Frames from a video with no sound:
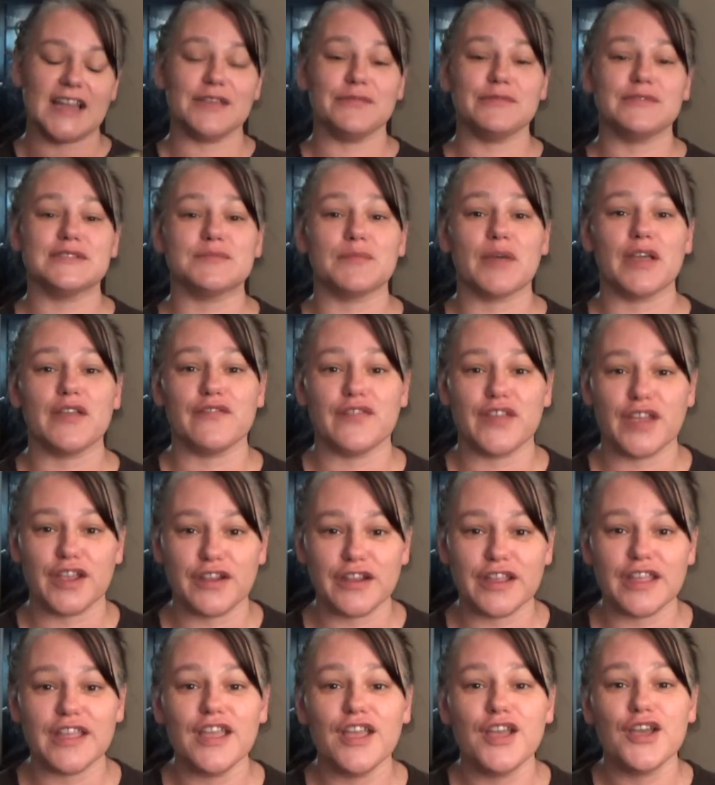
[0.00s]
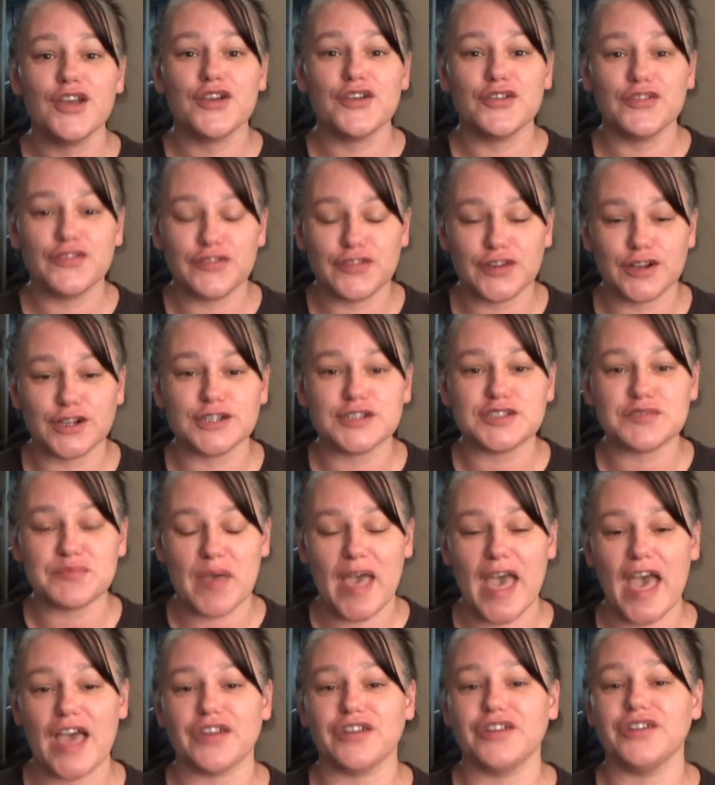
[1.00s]
It was my very first
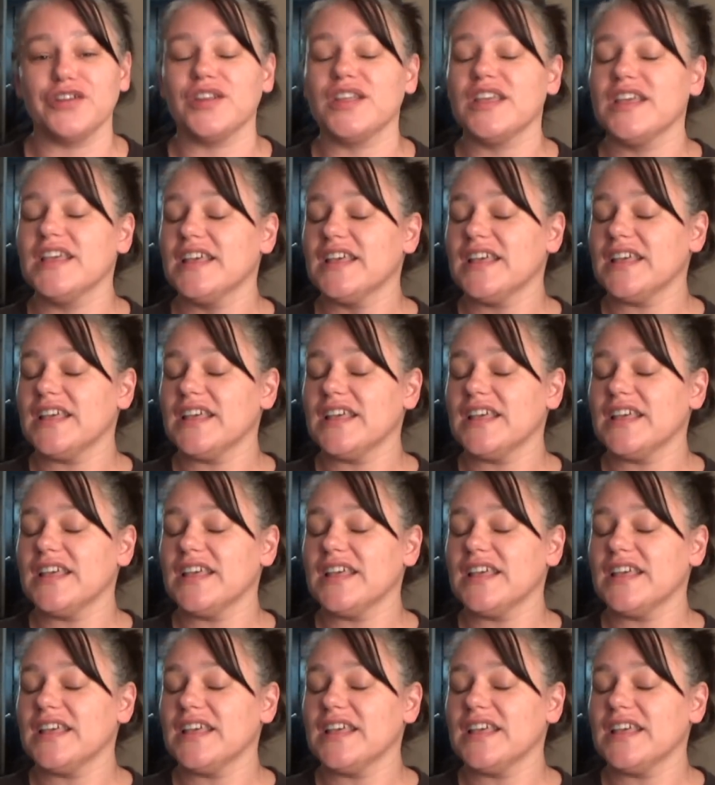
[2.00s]
pattern.